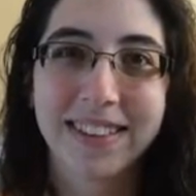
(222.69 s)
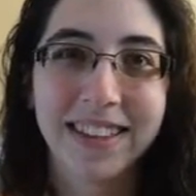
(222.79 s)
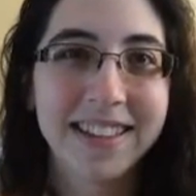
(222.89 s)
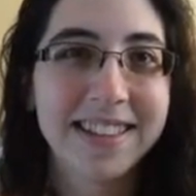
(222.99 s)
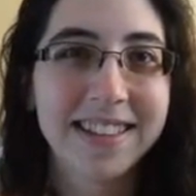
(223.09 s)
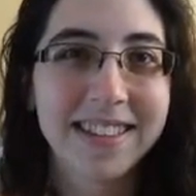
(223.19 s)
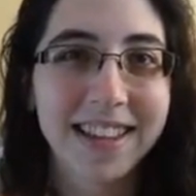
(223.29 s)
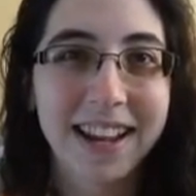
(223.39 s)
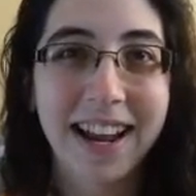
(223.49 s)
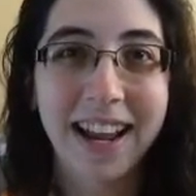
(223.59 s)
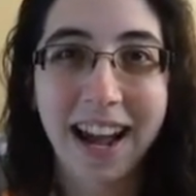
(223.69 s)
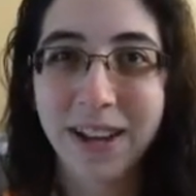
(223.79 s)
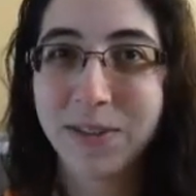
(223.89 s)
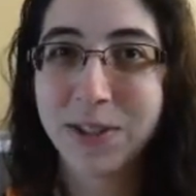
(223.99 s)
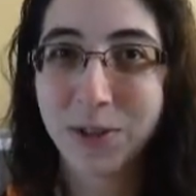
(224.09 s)
Things that I
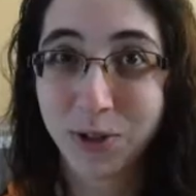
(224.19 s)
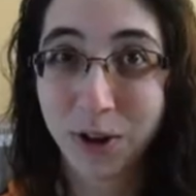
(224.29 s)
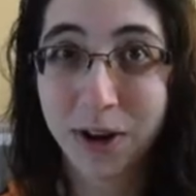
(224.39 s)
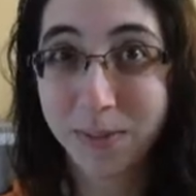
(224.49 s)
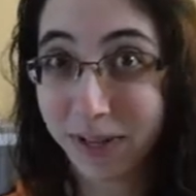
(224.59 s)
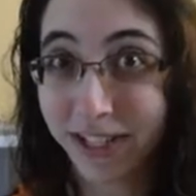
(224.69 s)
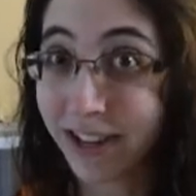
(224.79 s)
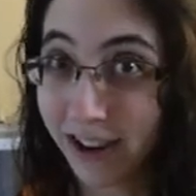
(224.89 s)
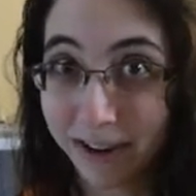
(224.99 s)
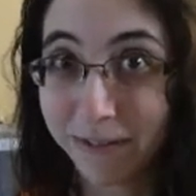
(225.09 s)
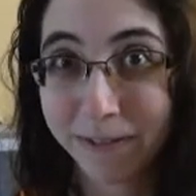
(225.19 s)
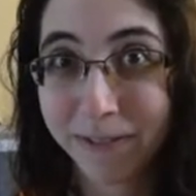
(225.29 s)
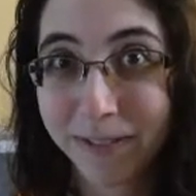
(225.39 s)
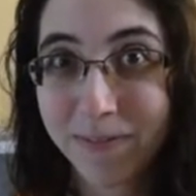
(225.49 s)
haven't drawn much of.